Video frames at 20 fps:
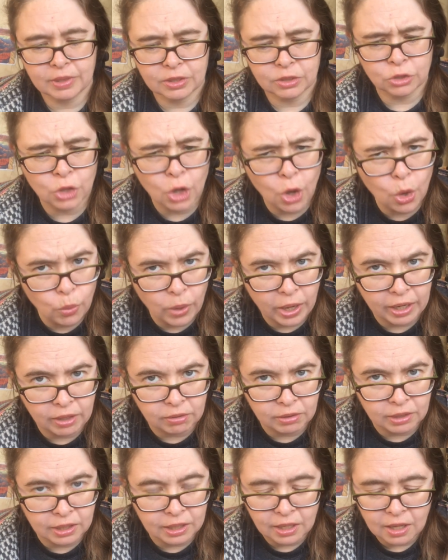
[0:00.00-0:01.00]
No,
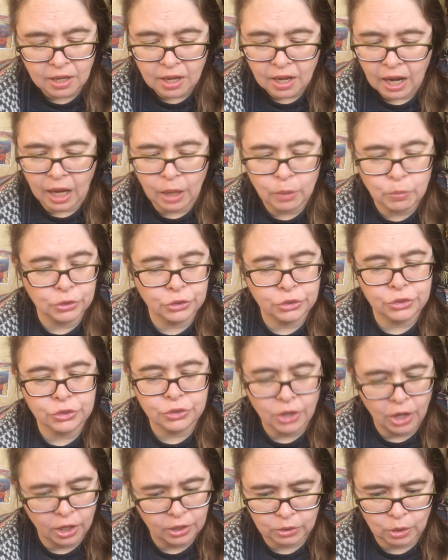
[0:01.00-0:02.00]
Harry, I will
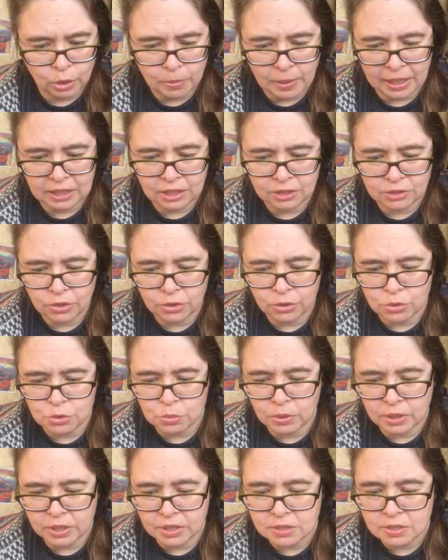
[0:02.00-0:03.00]
not go back into those
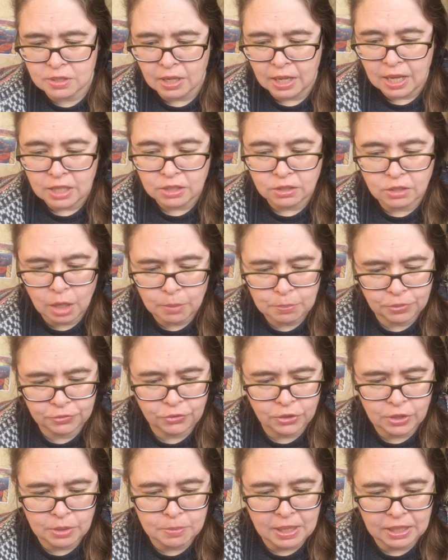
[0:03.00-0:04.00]
woods, not
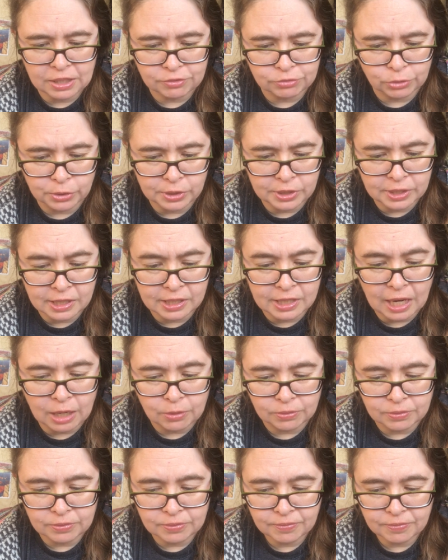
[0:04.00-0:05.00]
before the men have rooted it out.